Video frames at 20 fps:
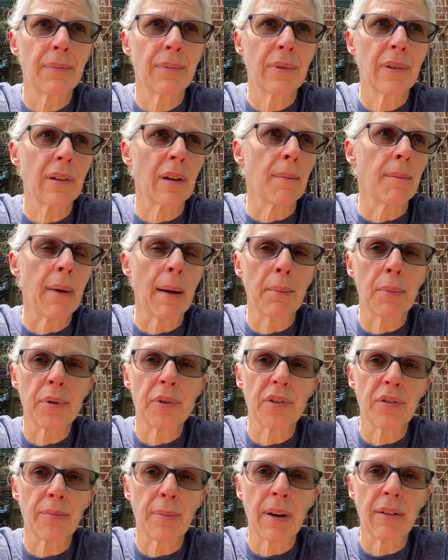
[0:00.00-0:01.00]
some
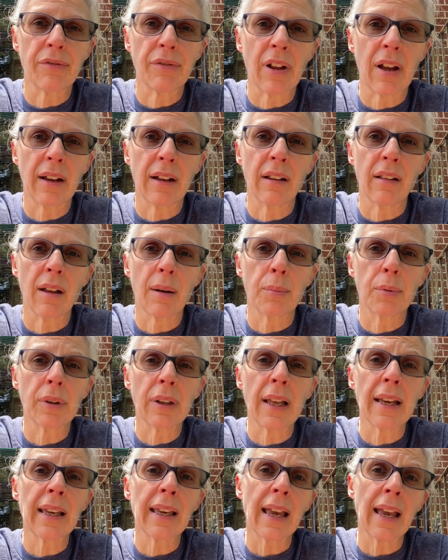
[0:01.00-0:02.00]
members of my flying club were
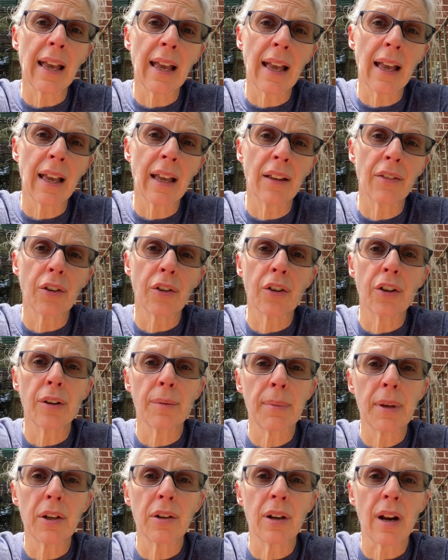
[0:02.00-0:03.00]
like, hey, there
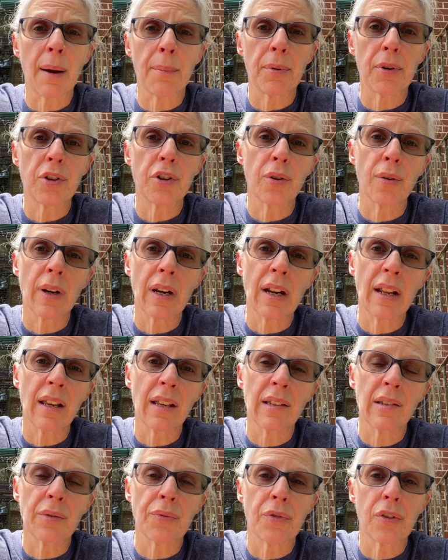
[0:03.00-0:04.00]
could be good
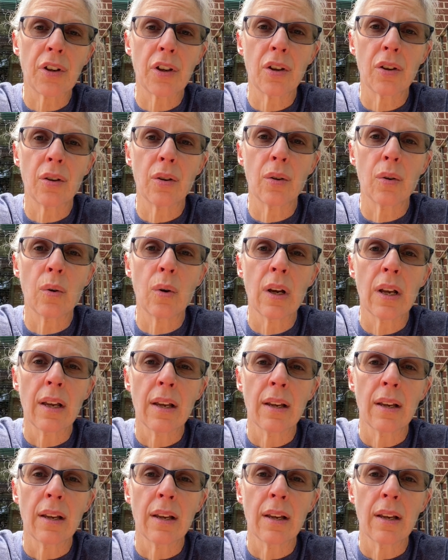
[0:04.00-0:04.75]
opportunities for you,